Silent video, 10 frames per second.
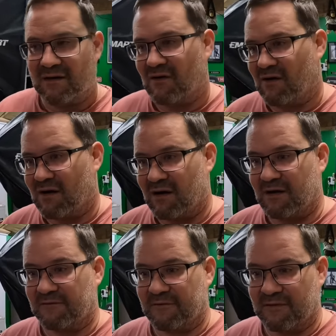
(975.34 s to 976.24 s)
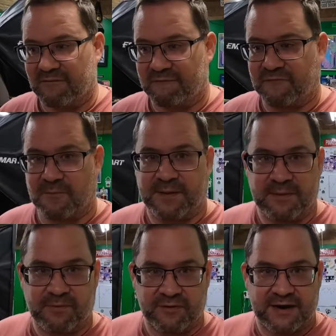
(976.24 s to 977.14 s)
are for
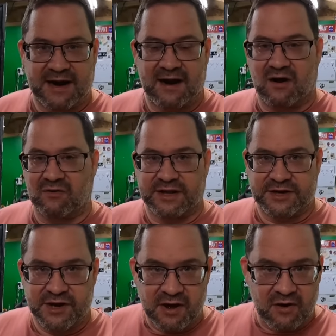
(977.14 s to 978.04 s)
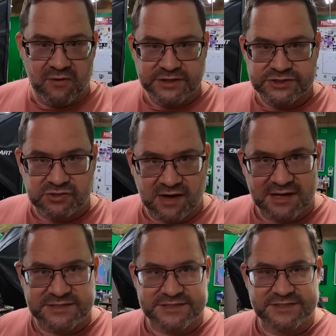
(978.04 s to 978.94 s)
people that I already know and
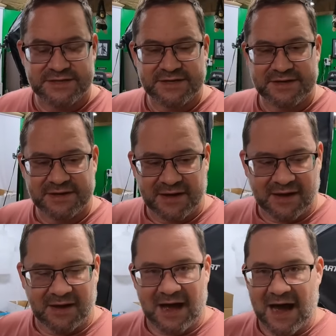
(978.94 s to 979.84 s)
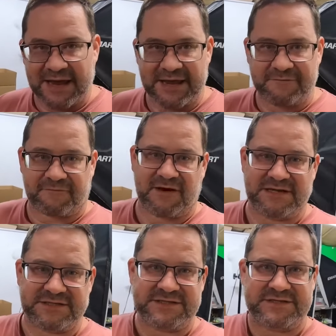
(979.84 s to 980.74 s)
trust, uh, i.e.
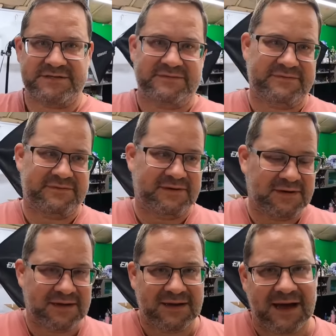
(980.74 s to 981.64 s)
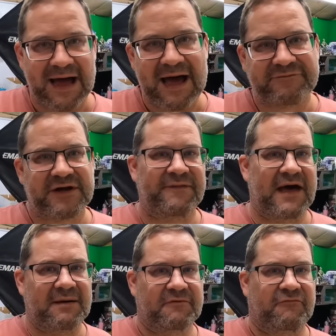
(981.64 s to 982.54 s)
friends. I have done
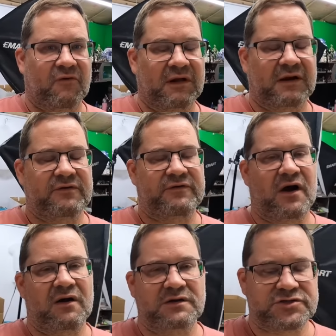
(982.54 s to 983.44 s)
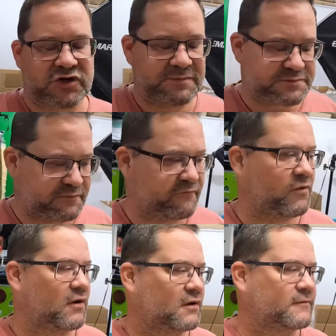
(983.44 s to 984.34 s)
that before. Like we've gone on trips
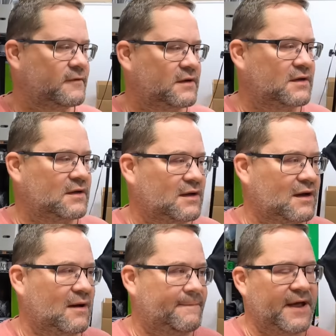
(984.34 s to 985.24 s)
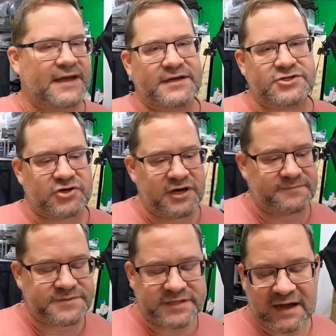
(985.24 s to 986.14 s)
before, uh, picking
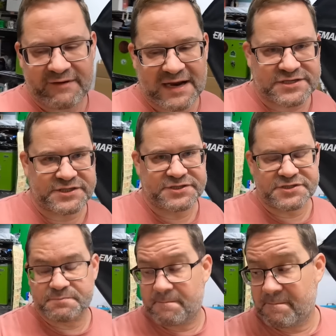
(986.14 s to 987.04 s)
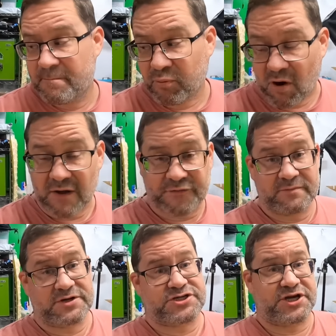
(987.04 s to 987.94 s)
trips, and I've actually just brought the
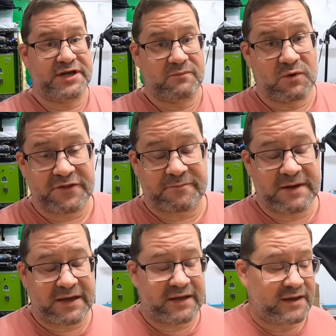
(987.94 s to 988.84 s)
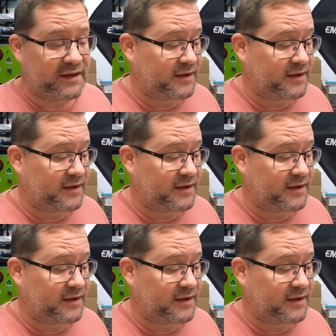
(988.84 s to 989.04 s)
machine with me